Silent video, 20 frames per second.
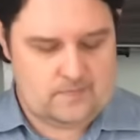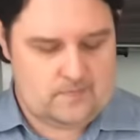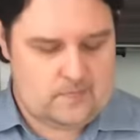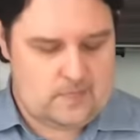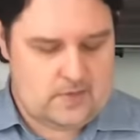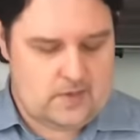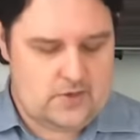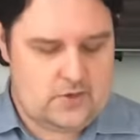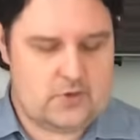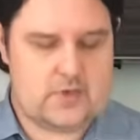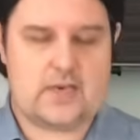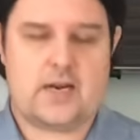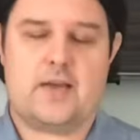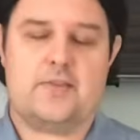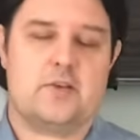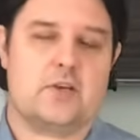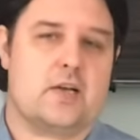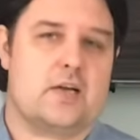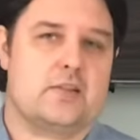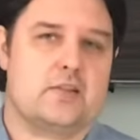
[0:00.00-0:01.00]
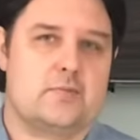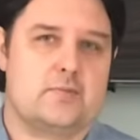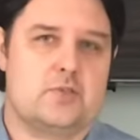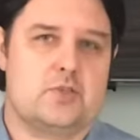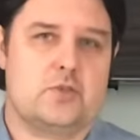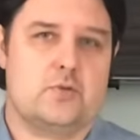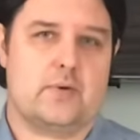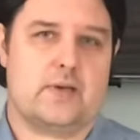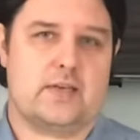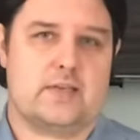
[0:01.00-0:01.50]
You can either cut them 2
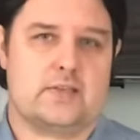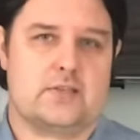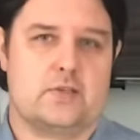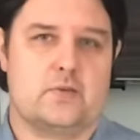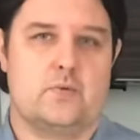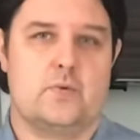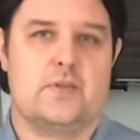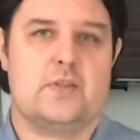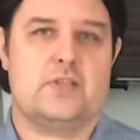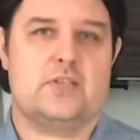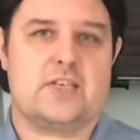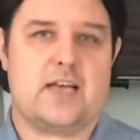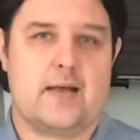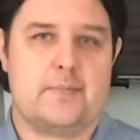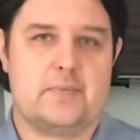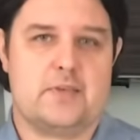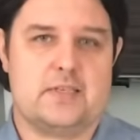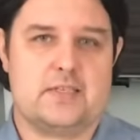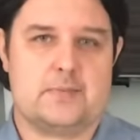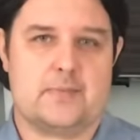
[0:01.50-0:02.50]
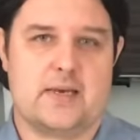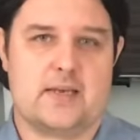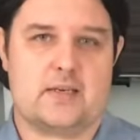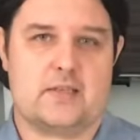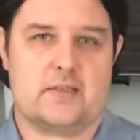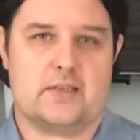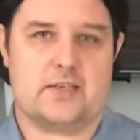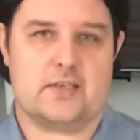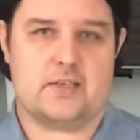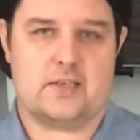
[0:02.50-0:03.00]
ways, with a Japanese
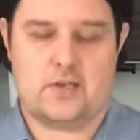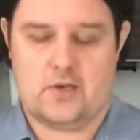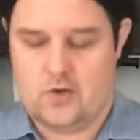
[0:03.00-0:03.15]
mandolin